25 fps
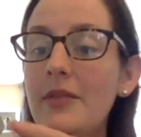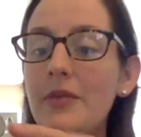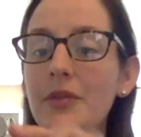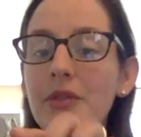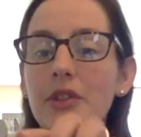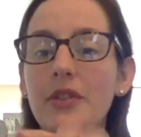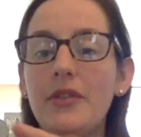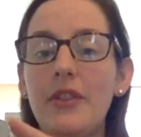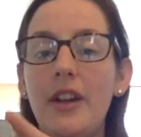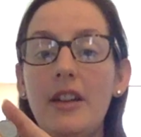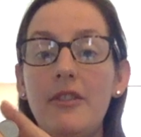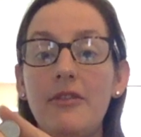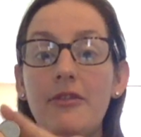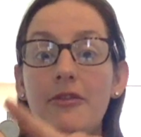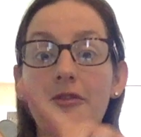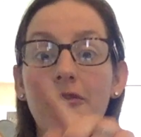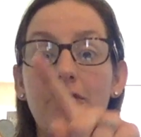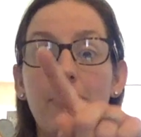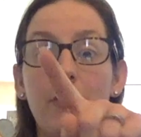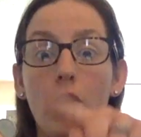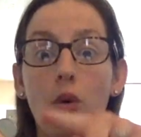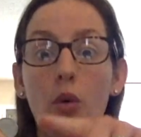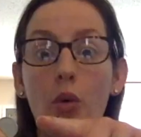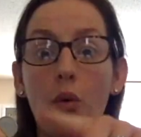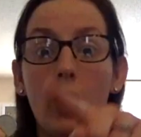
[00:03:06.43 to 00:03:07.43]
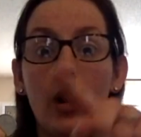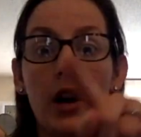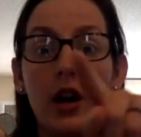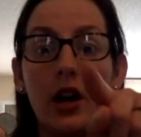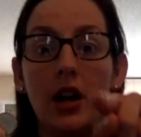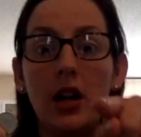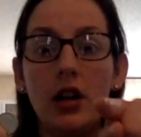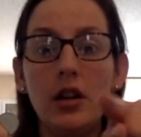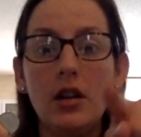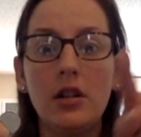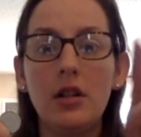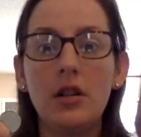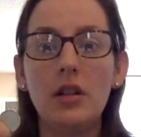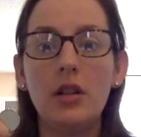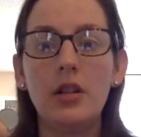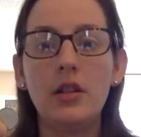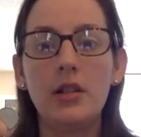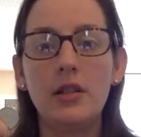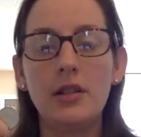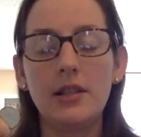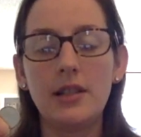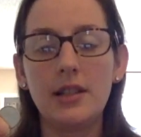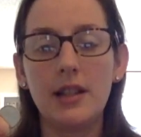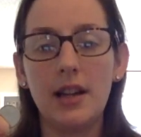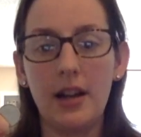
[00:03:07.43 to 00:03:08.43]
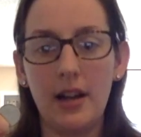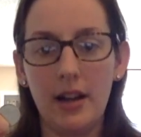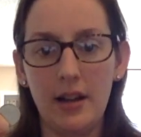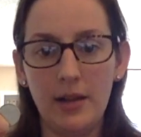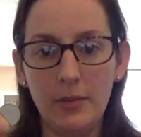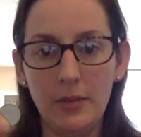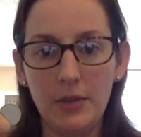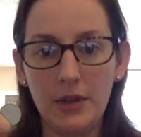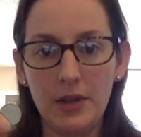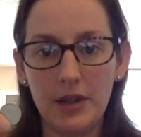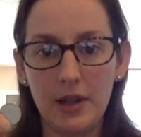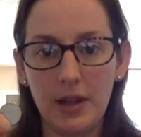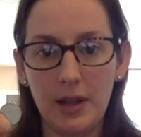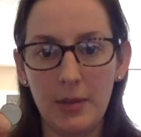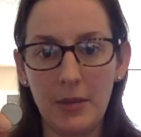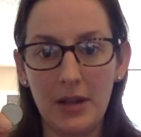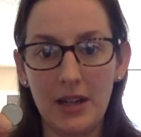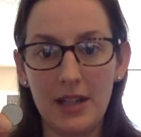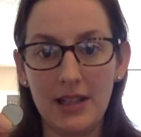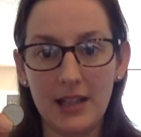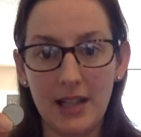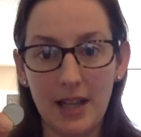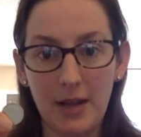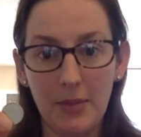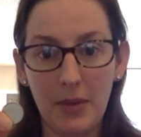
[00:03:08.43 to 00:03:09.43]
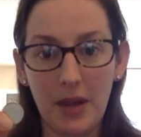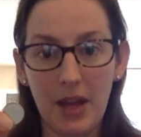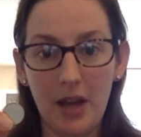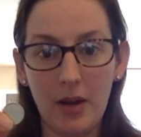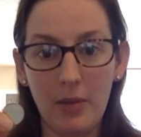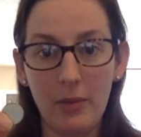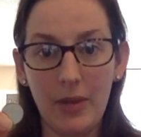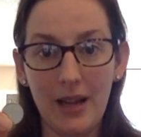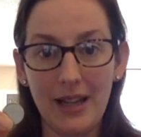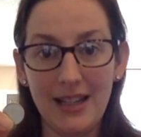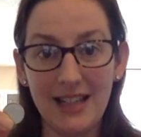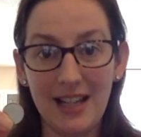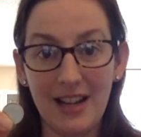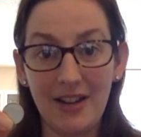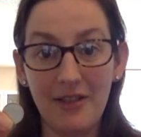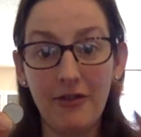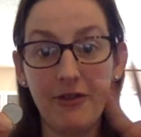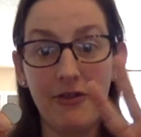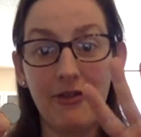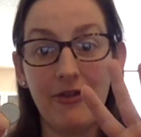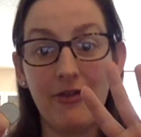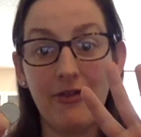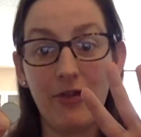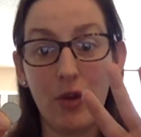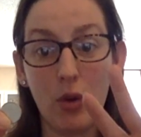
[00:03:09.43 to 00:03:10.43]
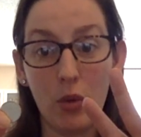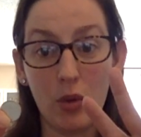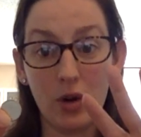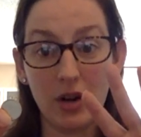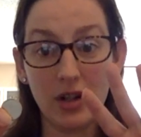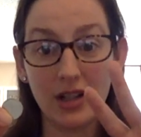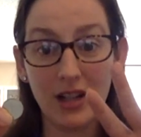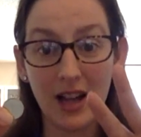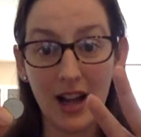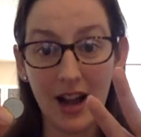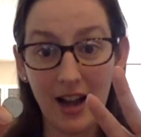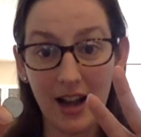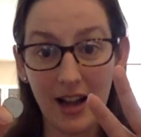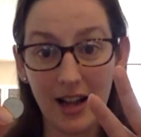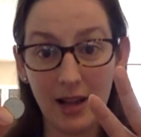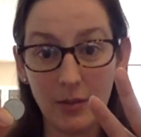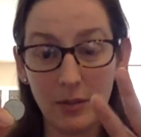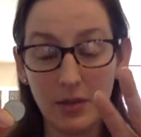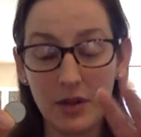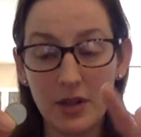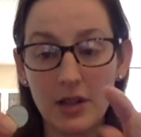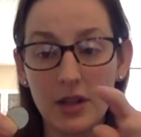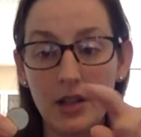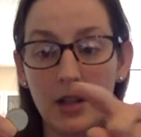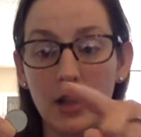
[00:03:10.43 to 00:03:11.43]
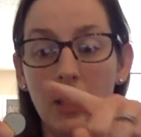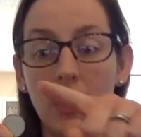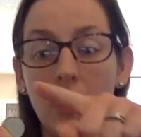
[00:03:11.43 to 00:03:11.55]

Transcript: So if I had 4 dimes, I'm going to skip count by 10 4 times.